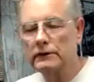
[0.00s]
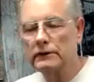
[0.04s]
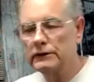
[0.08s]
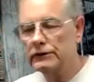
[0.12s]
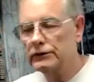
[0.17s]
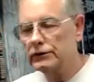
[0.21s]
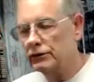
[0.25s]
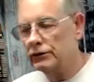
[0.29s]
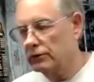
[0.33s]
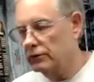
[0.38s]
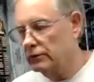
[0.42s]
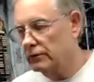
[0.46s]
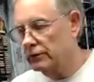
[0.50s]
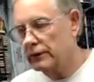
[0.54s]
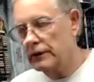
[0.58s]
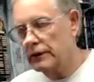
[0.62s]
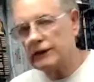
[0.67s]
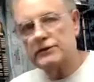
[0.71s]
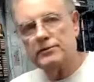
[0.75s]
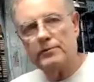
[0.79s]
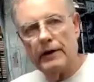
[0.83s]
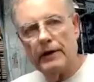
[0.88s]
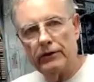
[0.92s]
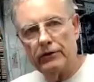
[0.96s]
So
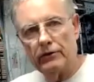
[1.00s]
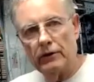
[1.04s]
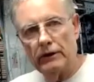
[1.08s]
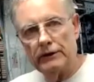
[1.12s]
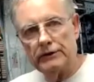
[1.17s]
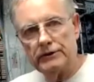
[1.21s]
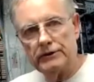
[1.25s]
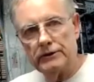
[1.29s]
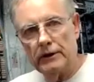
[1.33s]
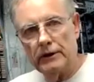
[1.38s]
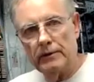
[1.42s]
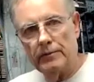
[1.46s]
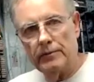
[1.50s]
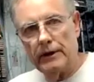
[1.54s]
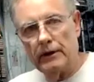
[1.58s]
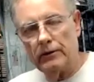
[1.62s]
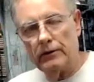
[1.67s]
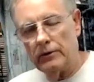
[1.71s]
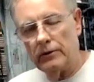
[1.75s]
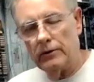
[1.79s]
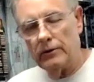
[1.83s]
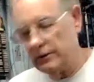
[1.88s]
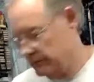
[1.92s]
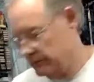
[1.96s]
that's my thoughts on a battery.